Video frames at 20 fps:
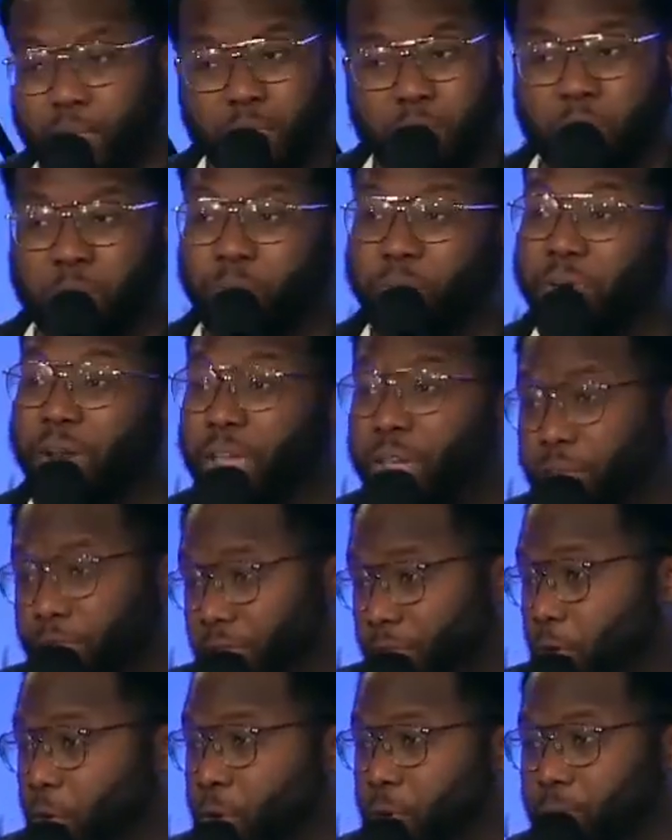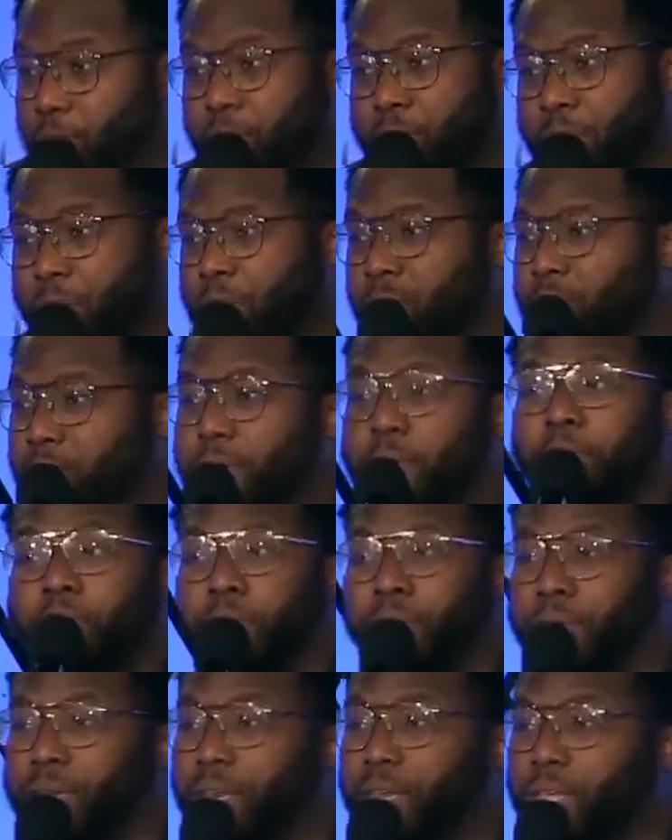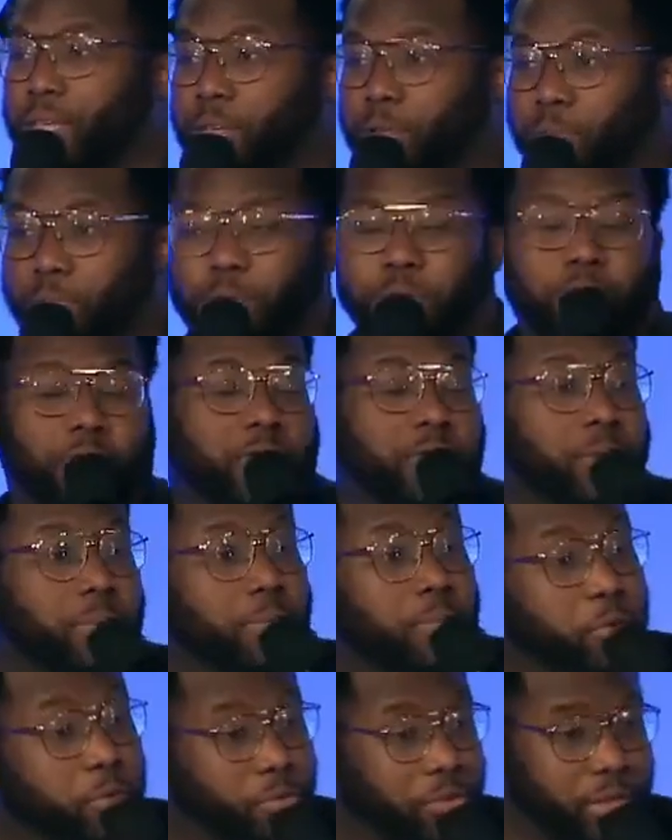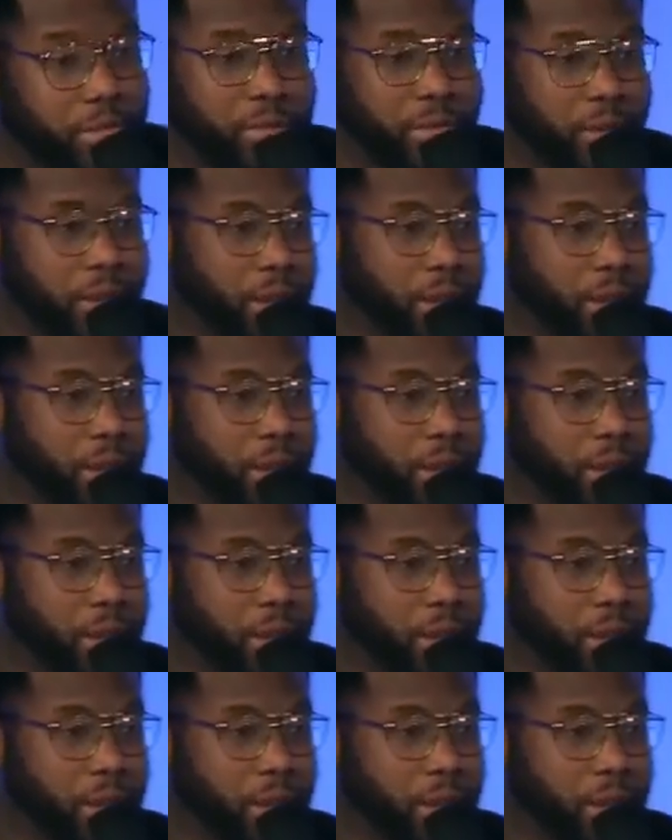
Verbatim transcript: We're praying for them. People are getting healed, people are moving,